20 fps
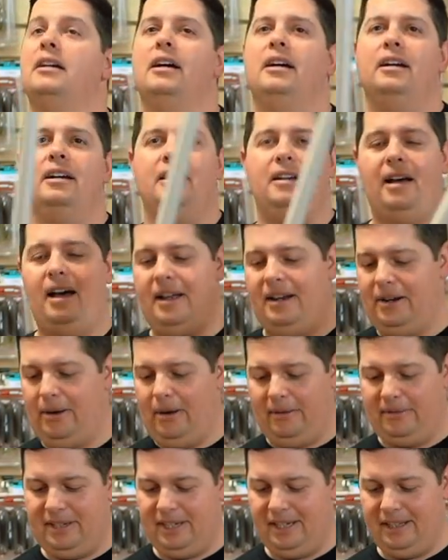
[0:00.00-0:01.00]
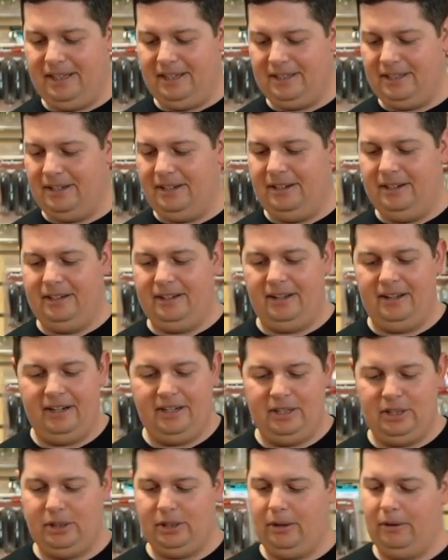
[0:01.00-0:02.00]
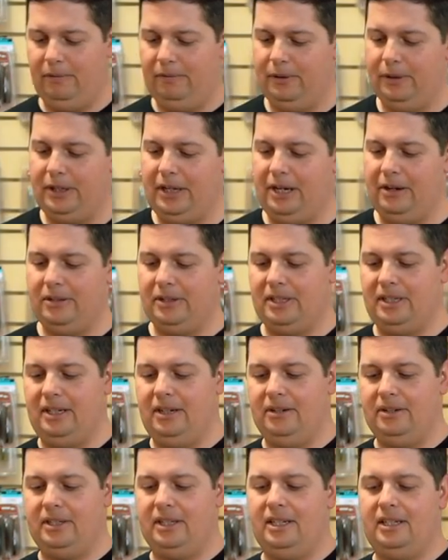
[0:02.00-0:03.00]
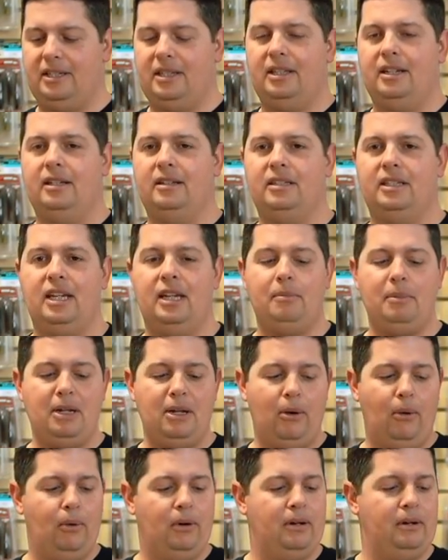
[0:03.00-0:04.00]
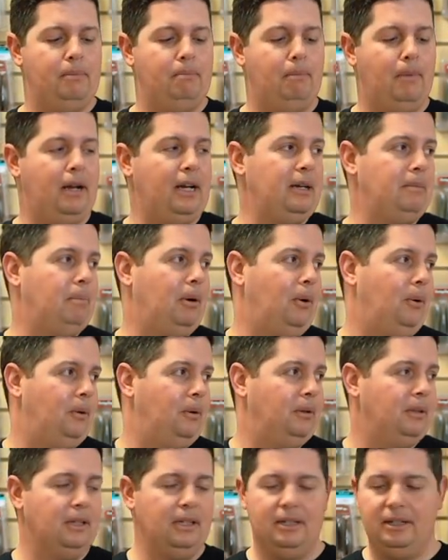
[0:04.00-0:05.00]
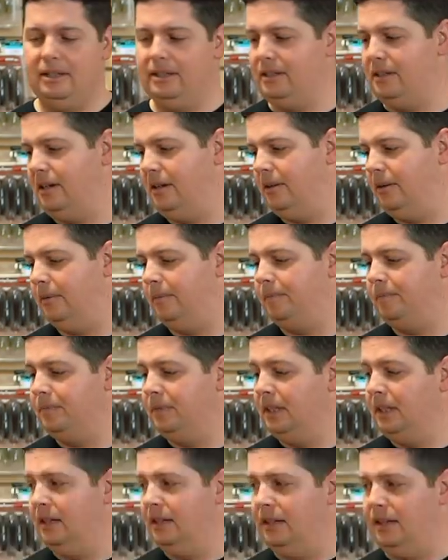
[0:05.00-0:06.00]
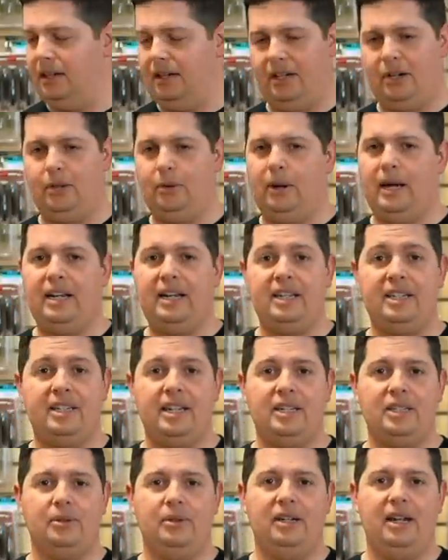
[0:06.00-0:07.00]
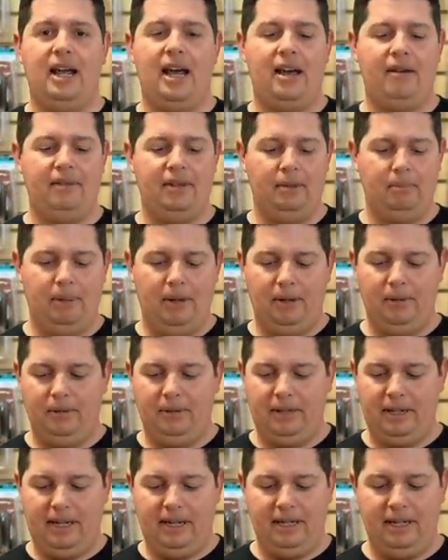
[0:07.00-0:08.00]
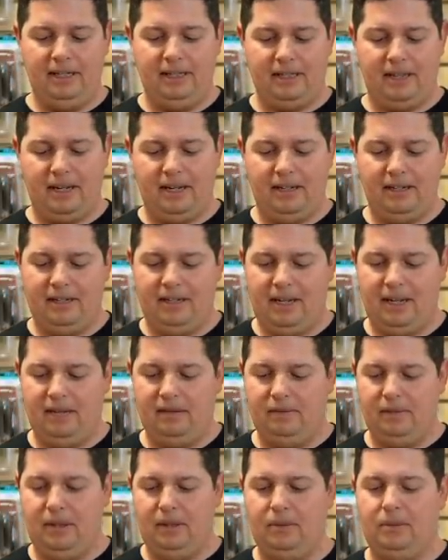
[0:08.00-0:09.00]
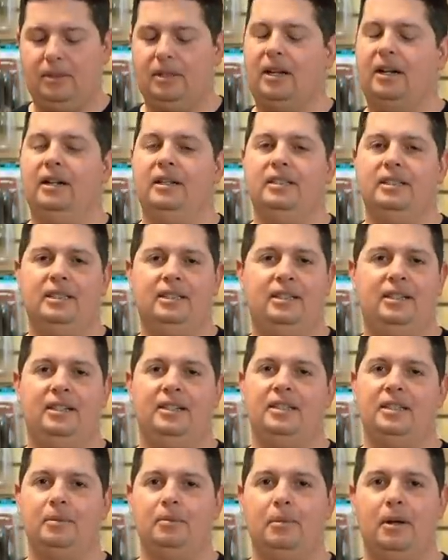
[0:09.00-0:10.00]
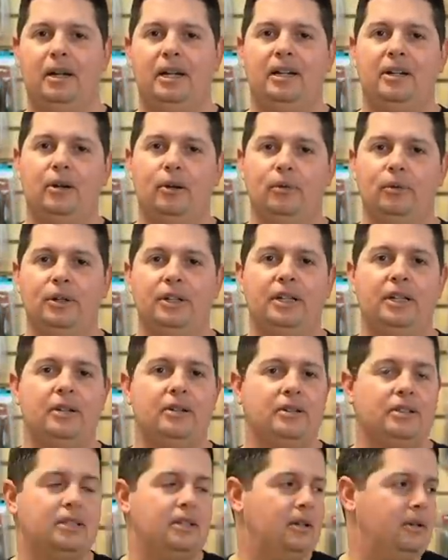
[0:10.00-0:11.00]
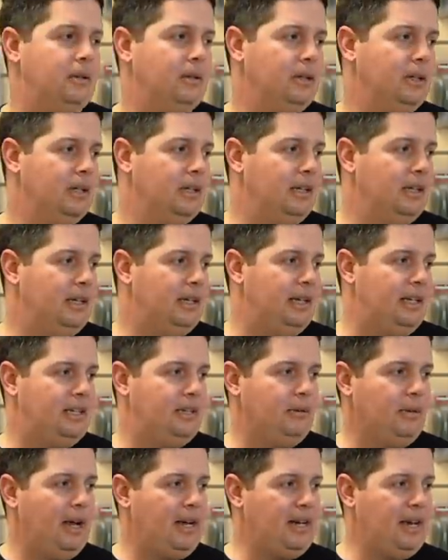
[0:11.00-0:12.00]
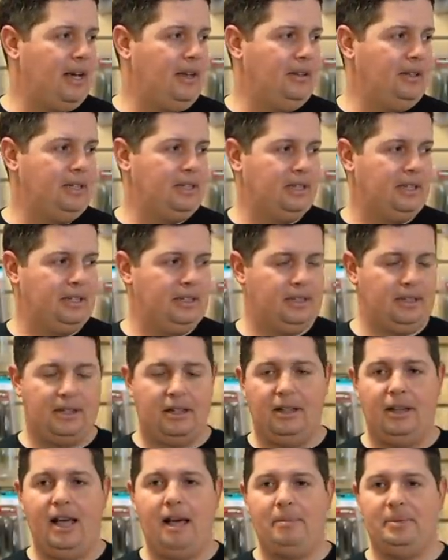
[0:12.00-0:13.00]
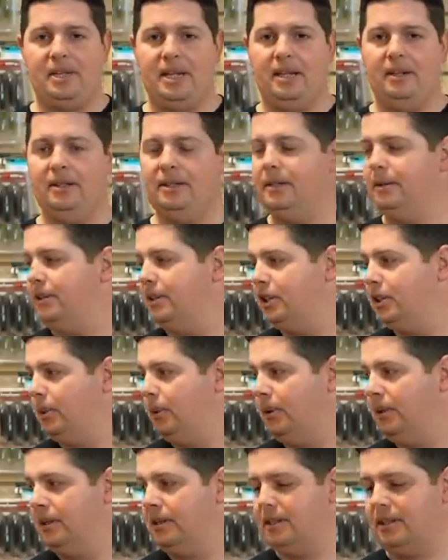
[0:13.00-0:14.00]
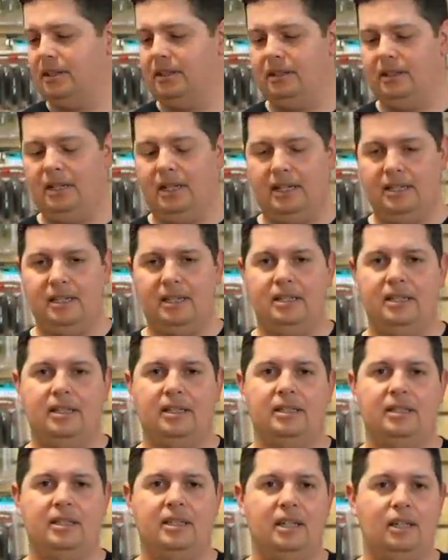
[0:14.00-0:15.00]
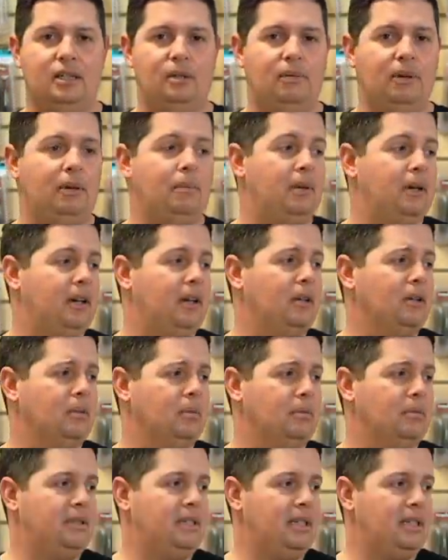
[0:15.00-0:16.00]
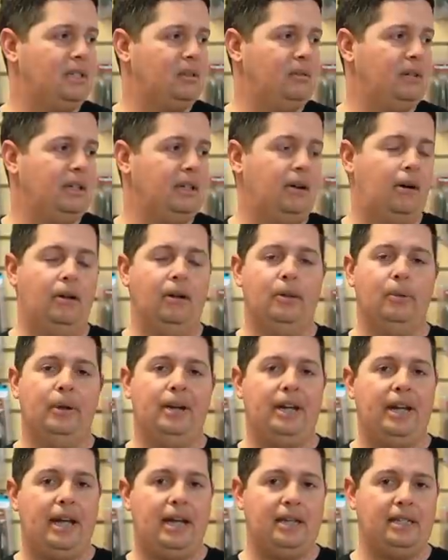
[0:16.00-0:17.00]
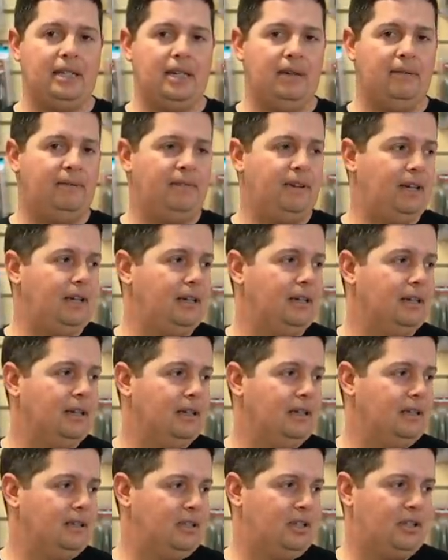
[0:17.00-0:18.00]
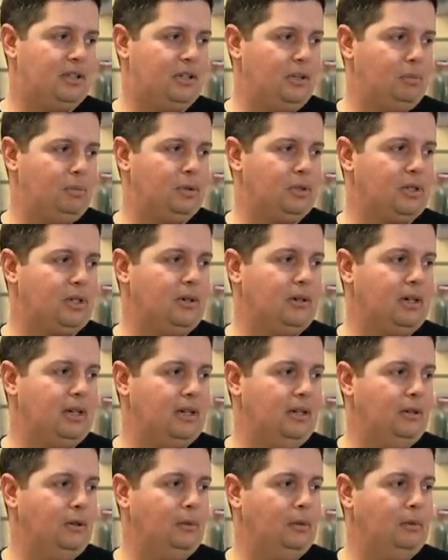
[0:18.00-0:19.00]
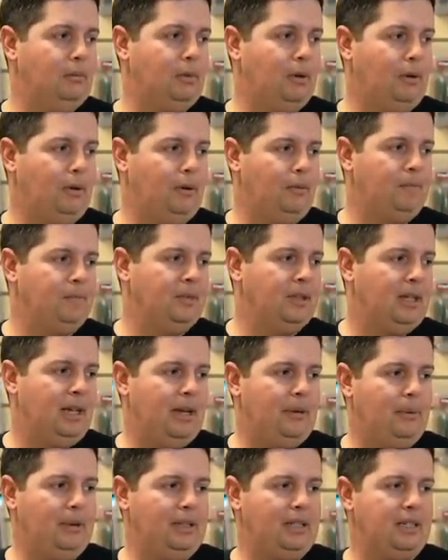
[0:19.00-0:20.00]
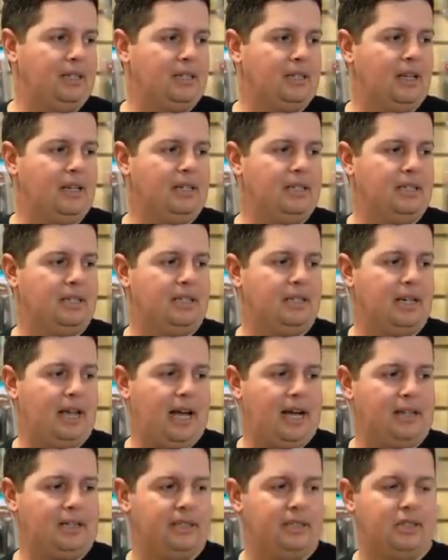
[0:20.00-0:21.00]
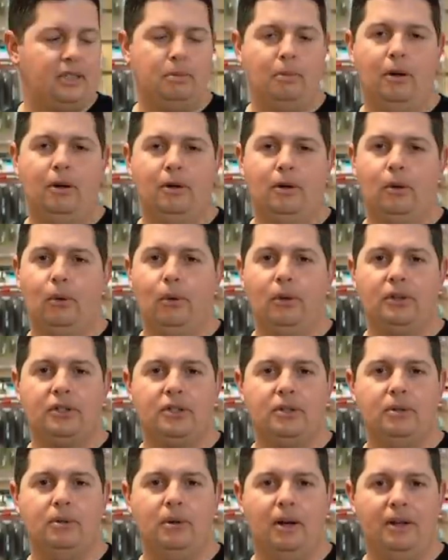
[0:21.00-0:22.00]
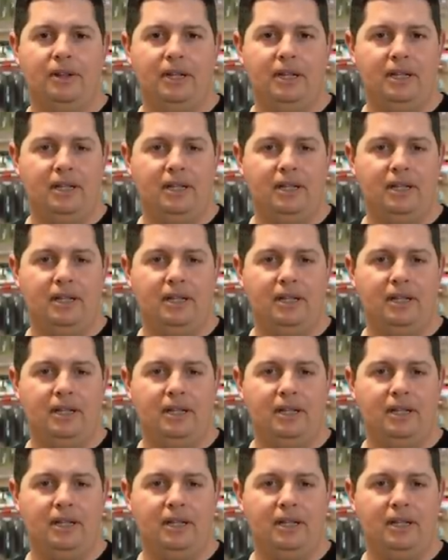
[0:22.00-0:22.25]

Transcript: I know I've seen this on his show for years and years. This is the Timmy Horton Money Pole. So, a great accessory to have in the boat, and it's gonna save you tons and tons of money over the years. So, right now this is collapsed down to its shortest distance. It's 6 feet, but it goes 6 feet all the way to 18 feet. Super sturdy aluminum pole, and what this does is it has a small corkscrew on the